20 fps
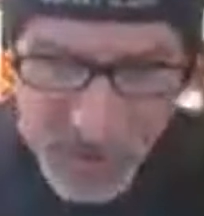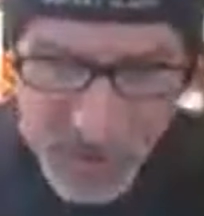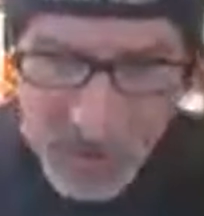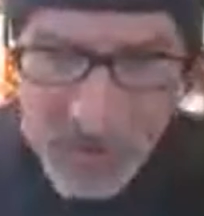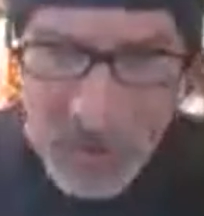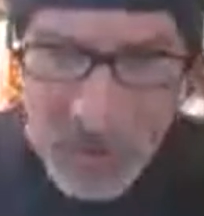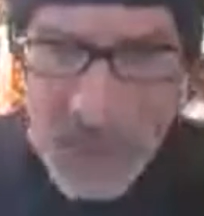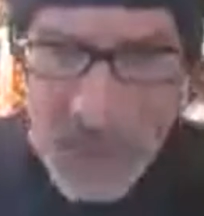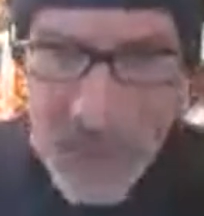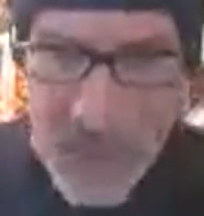
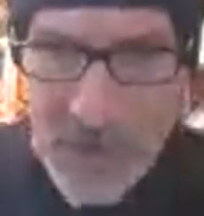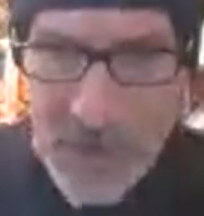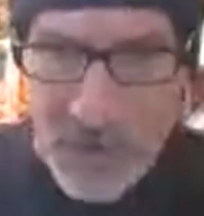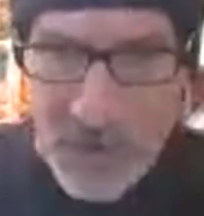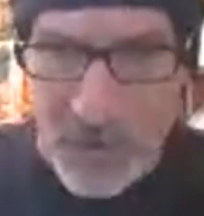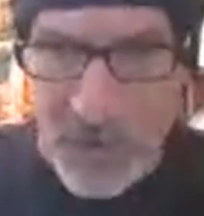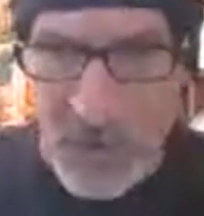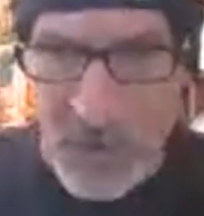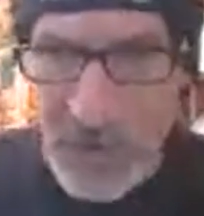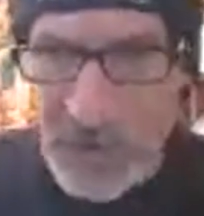you're going to get
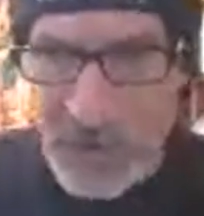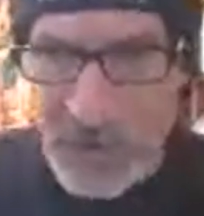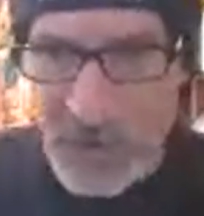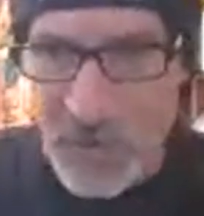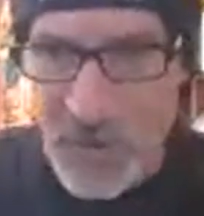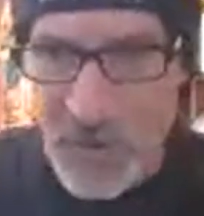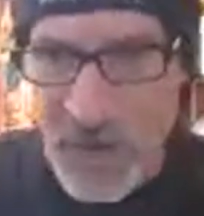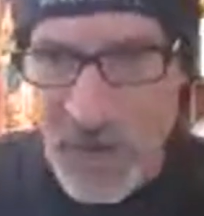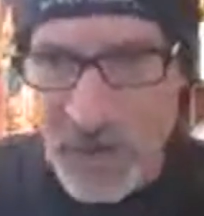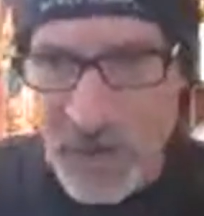out
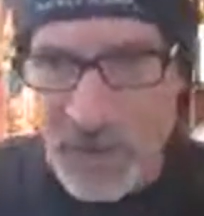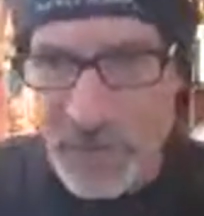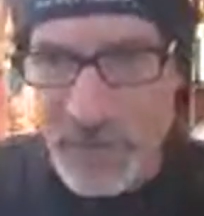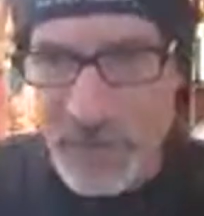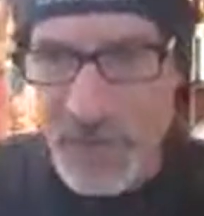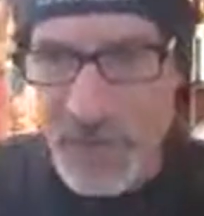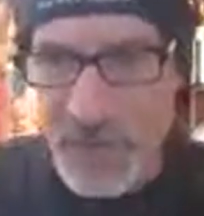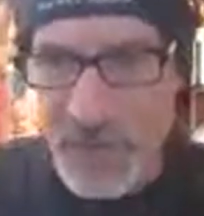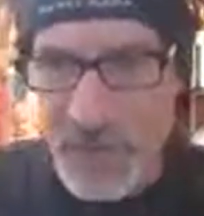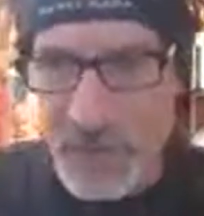really well,
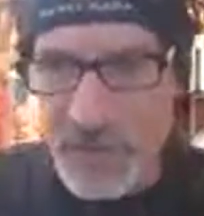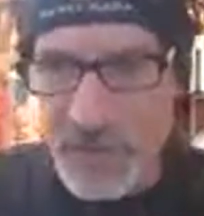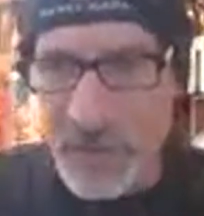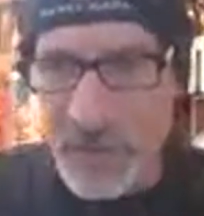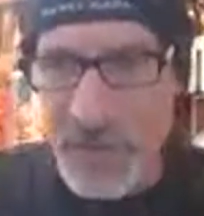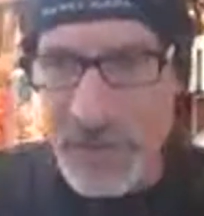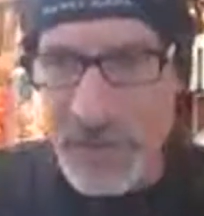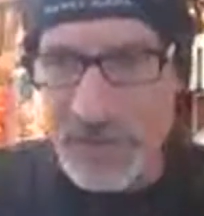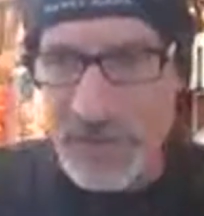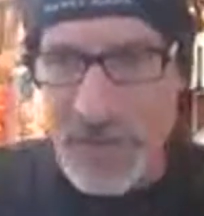
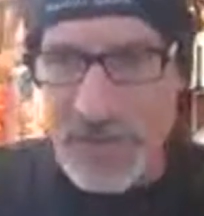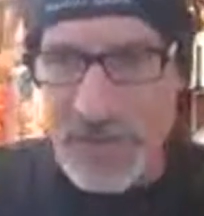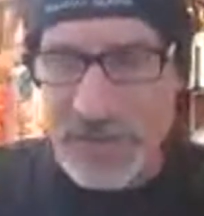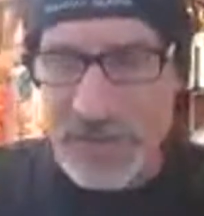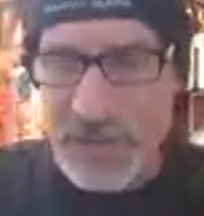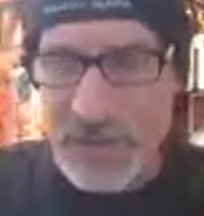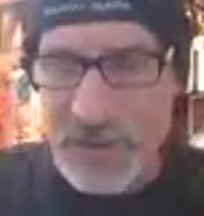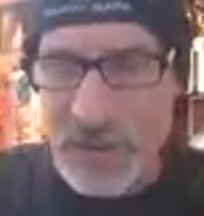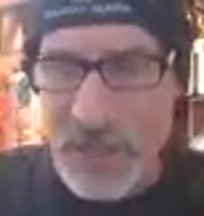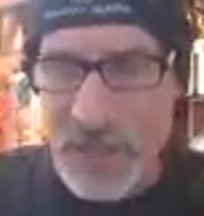right?
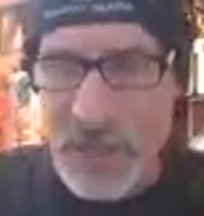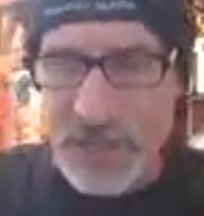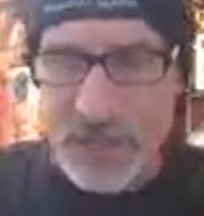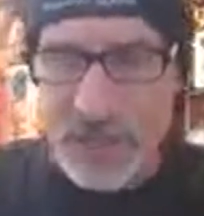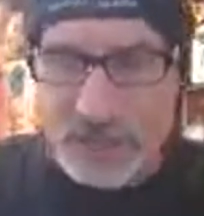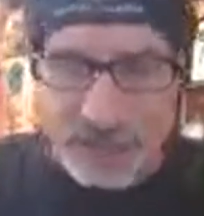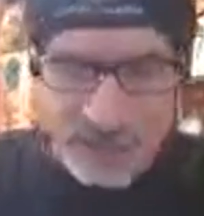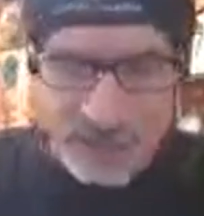That's the thing.